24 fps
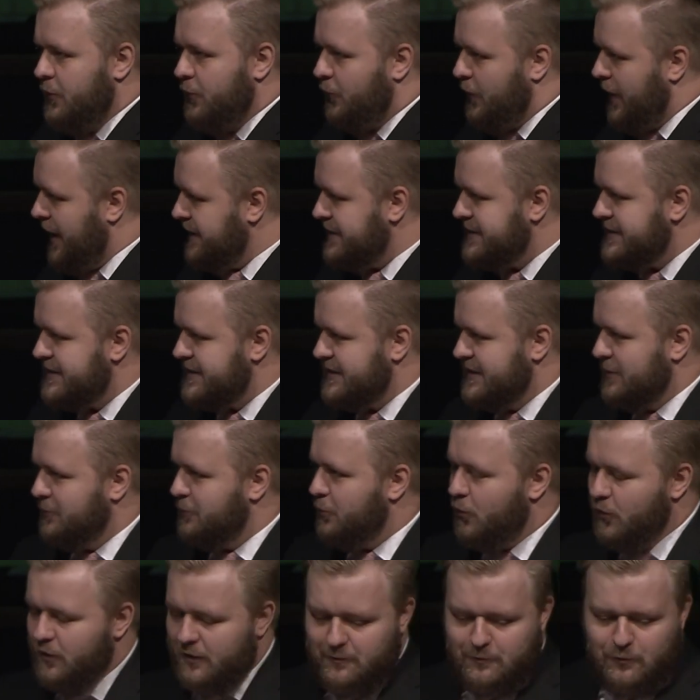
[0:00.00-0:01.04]
Why is this an
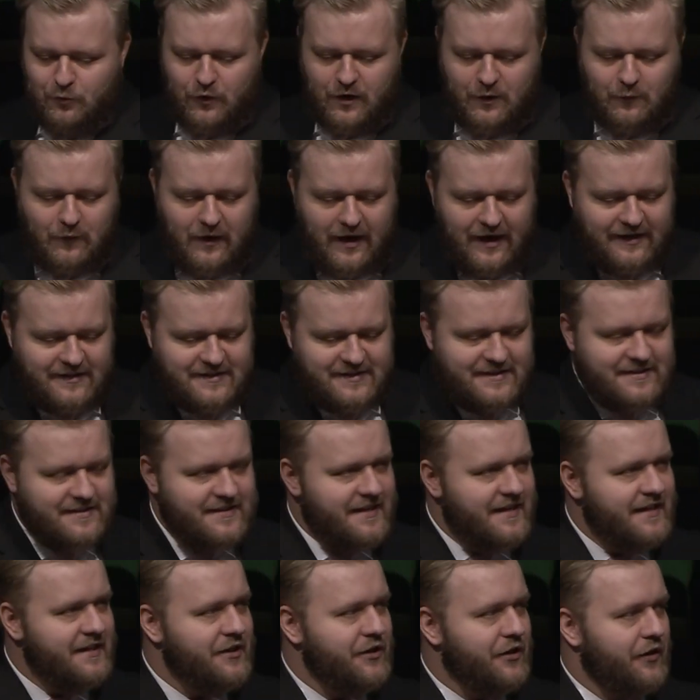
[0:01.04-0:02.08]
important point? Why does this
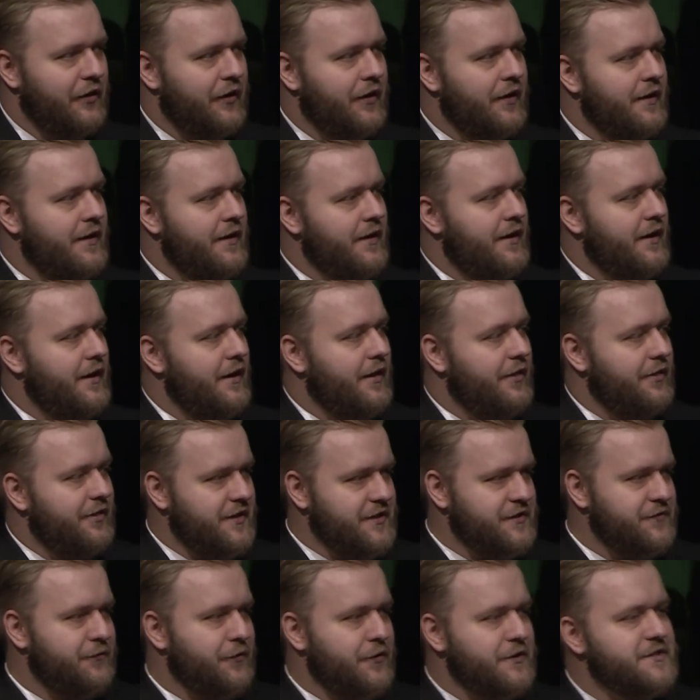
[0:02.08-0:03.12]
in here?
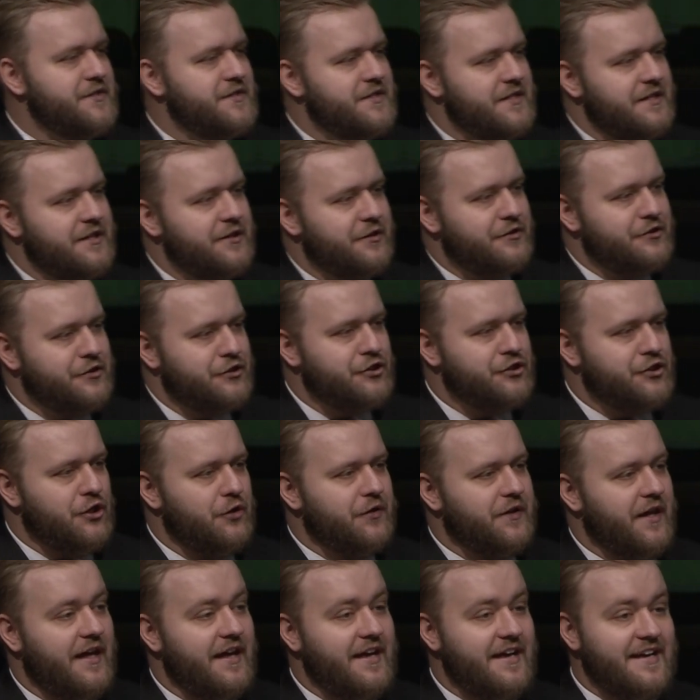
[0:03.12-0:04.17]
This verse is in here to show
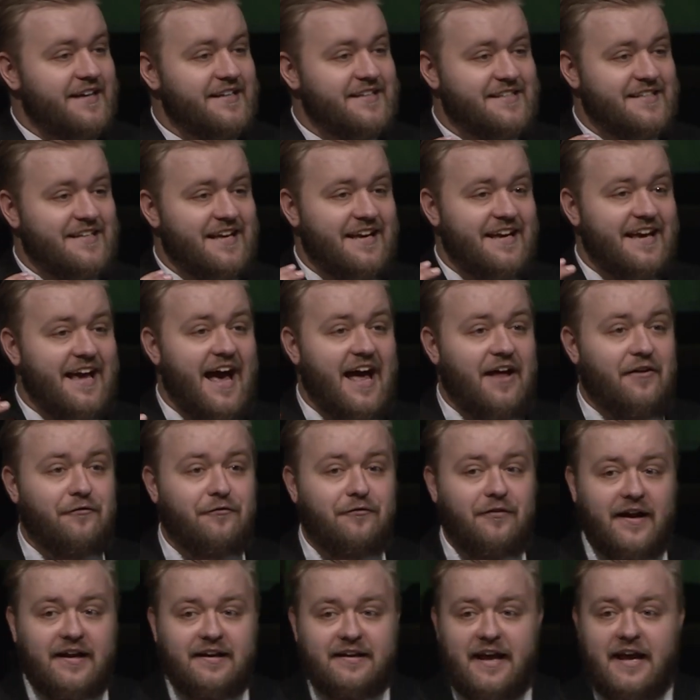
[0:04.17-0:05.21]
that his, he had
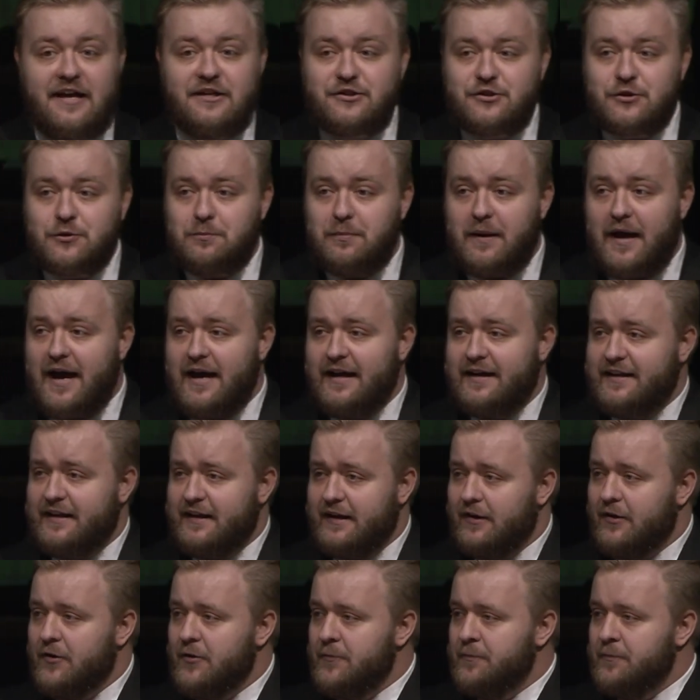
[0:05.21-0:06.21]
financial backing.